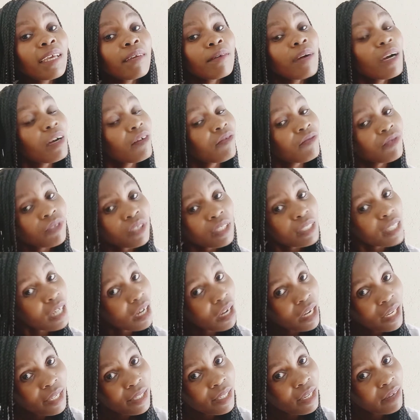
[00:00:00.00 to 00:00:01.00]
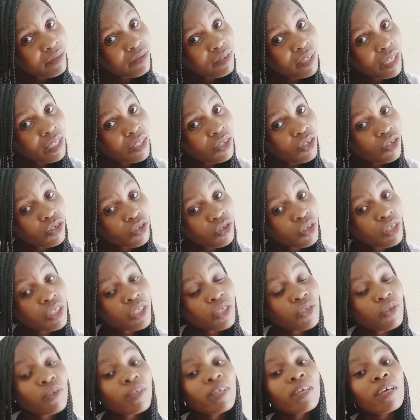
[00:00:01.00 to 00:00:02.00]
I have just told
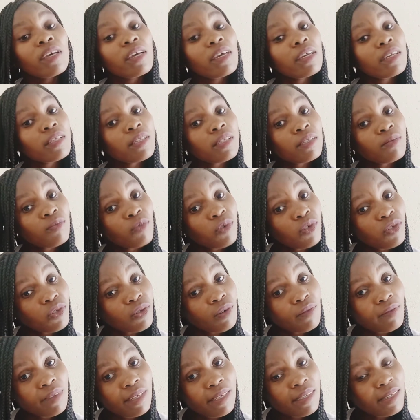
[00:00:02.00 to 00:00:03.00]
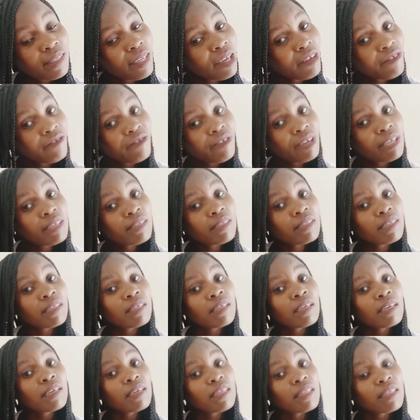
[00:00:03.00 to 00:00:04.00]
you it's most of the safest
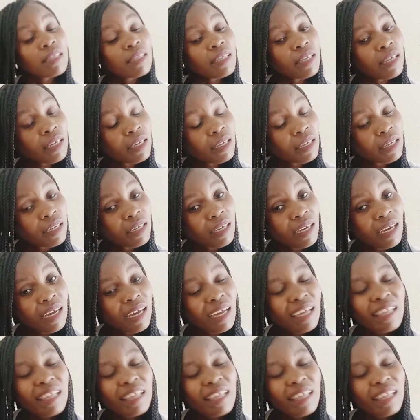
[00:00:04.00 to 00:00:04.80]
method